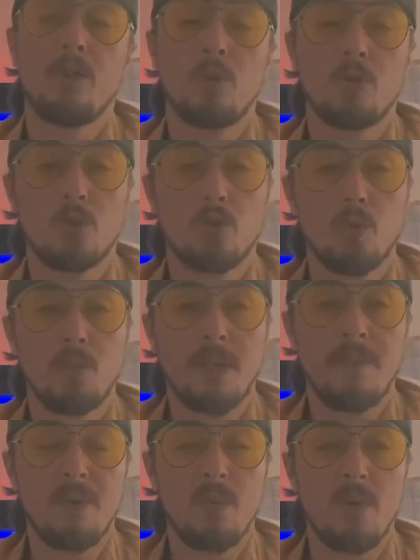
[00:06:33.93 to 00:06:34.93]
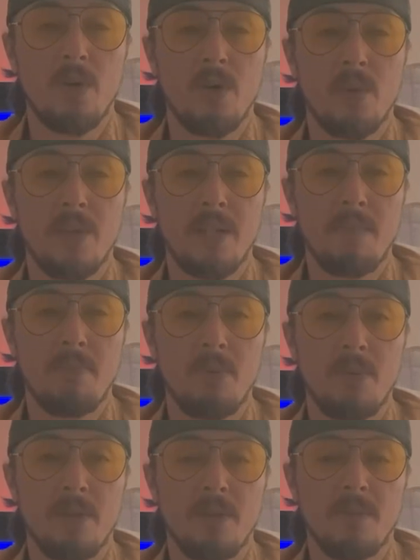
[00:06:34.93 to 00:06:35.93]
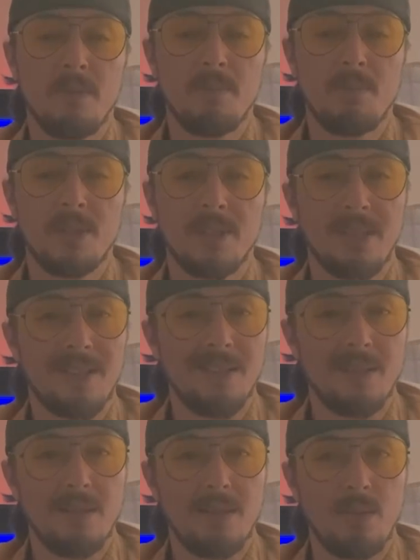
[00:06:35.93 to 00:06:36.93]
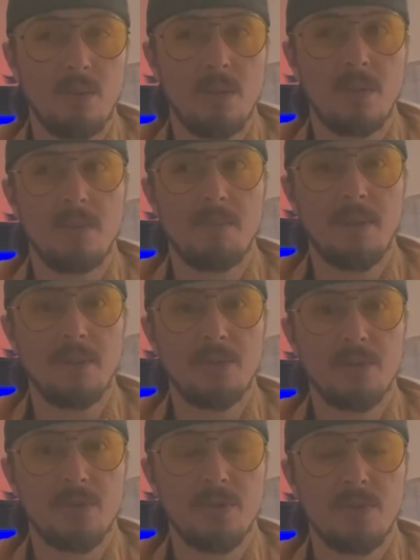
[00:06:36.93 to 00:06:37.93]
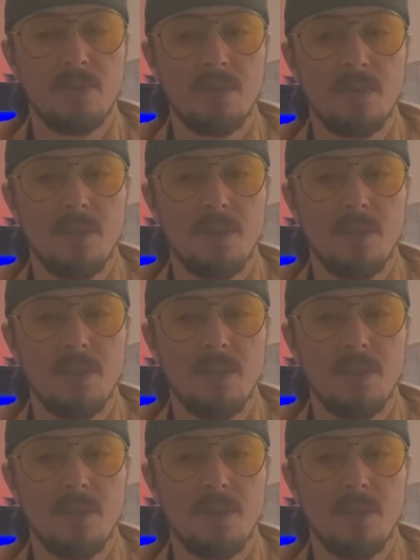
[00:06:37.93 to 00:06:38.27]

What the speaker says: just assumed everyone knew at that point, but they didn't. Only the bouncers knew.